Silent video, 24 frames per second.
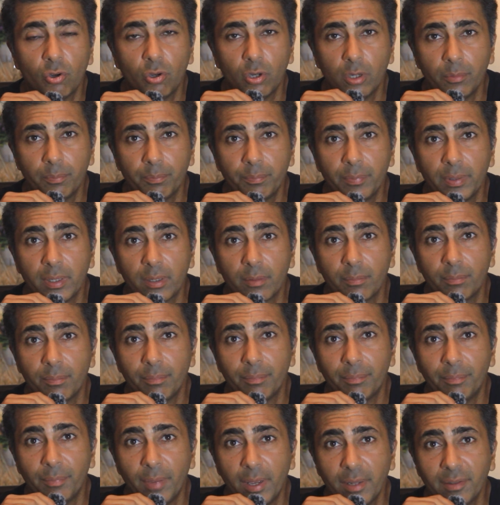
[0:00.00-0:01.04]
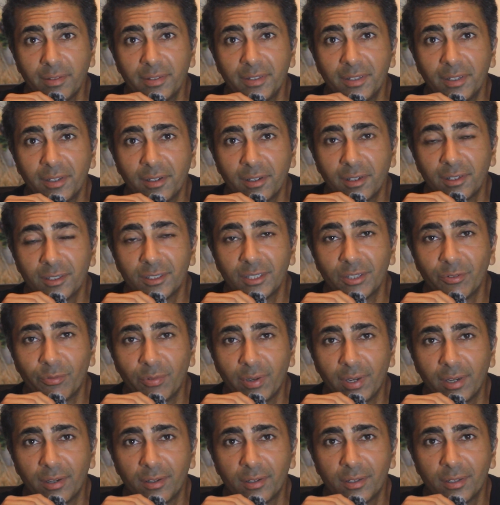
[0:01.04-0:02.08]
Olympic men's singles
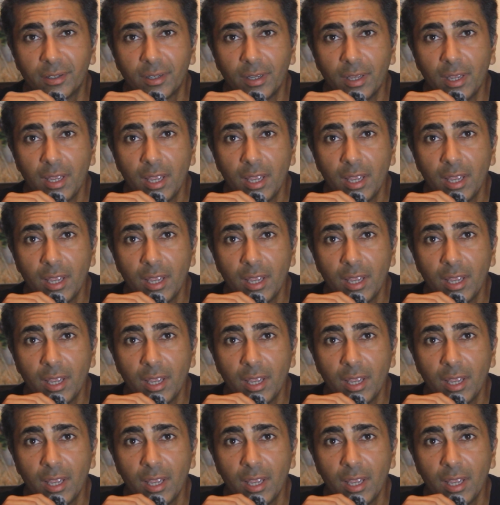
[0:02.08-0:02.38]
event,